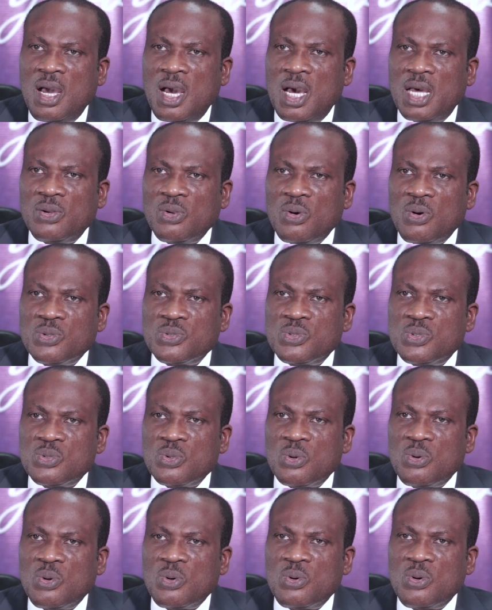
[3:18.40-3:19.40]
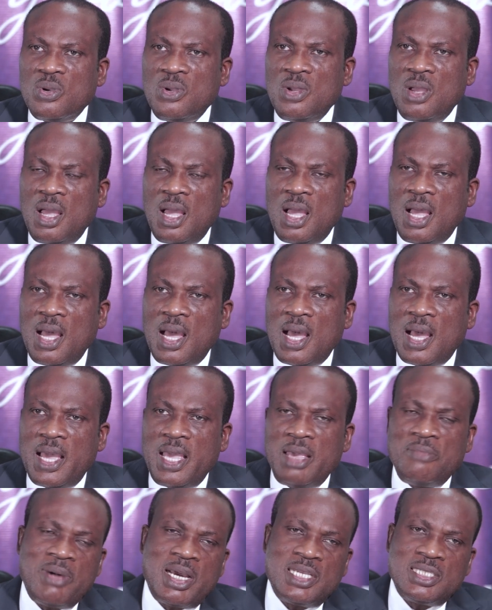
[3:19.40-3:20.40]
and also
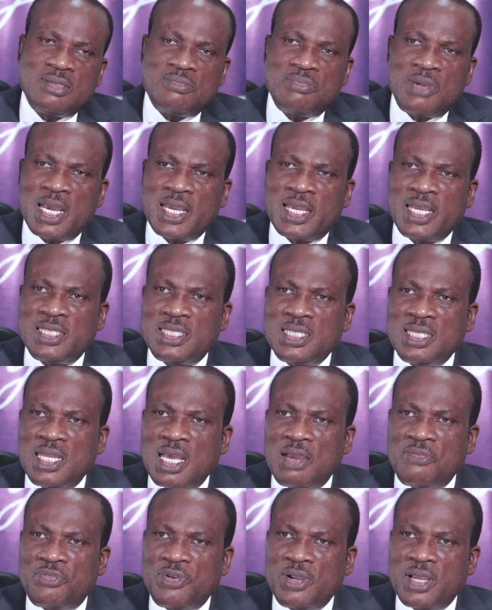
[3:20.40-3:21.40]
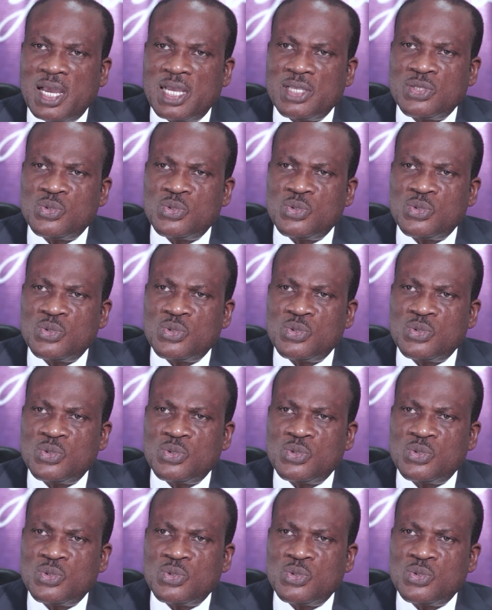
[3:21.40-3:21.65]
emerging markets in Africa.